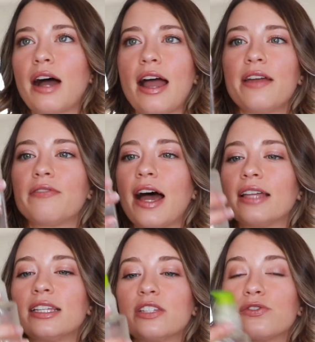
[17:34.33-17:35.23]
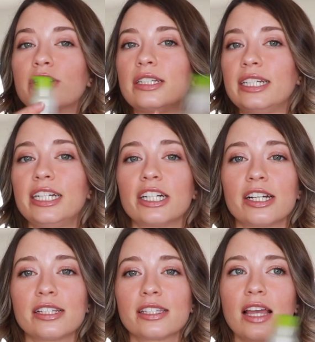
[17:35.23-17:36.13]
I've had this for
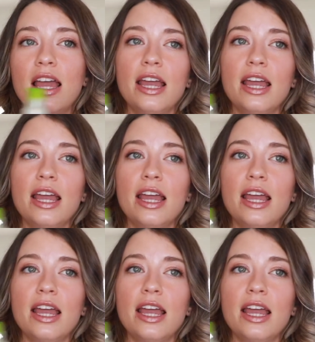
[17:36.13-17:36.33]
years.